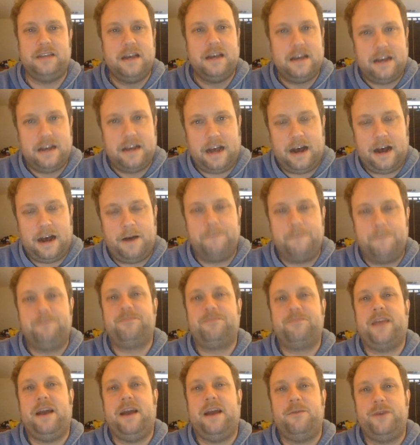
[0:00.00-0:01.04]

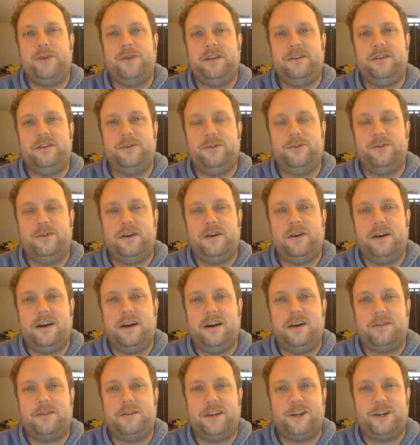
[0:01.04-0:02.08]
and we do
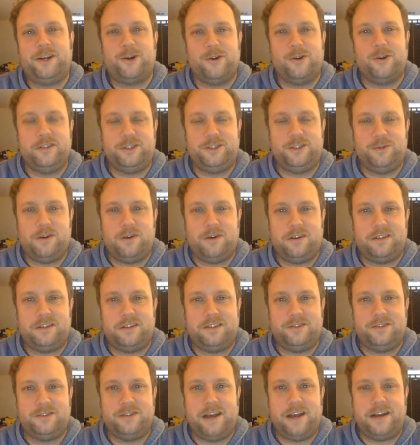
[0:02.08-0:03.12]
encourage you all to
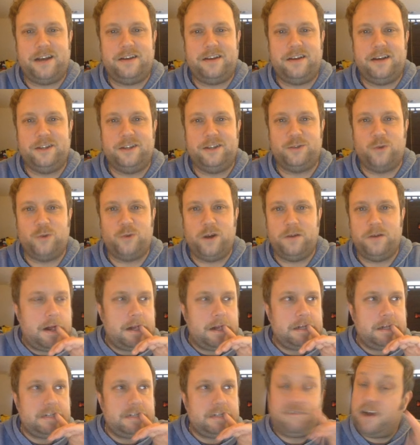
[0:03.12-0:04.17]
do that as well.
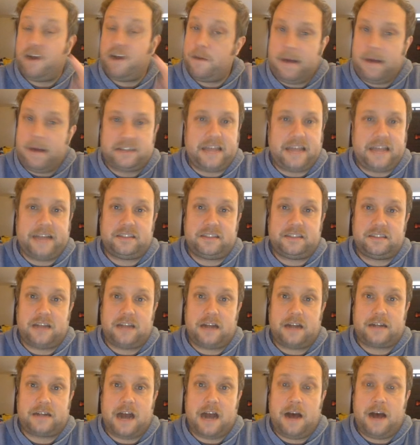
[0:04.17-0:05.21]

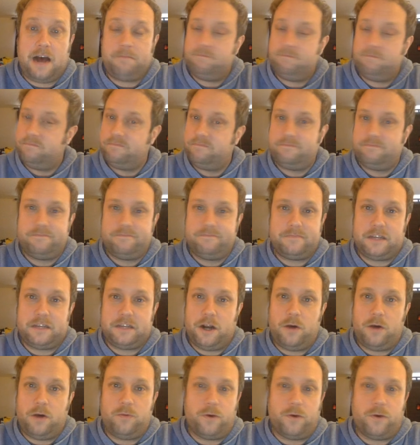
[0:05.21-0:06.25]
Fireboxcases.com.
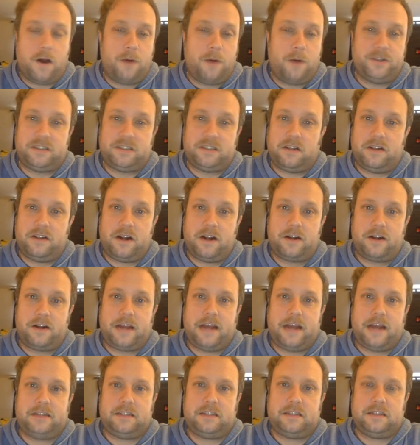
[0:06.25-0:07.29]
We're always selling our
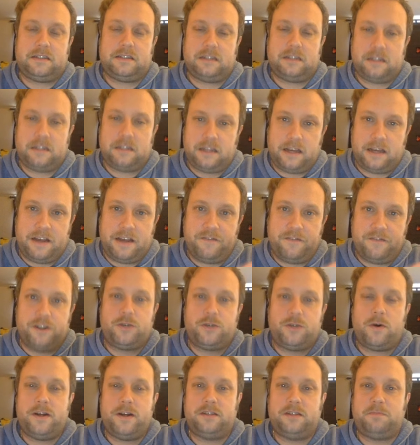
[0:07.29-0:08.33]
cases. The
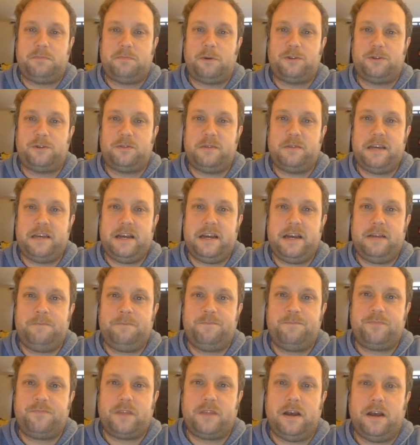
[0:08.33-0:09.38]
inventory is supposed to be in
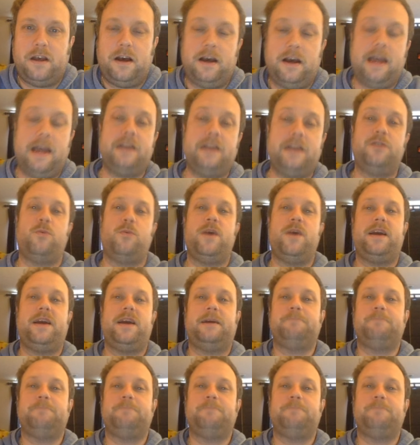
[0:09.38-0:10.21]
end of the week,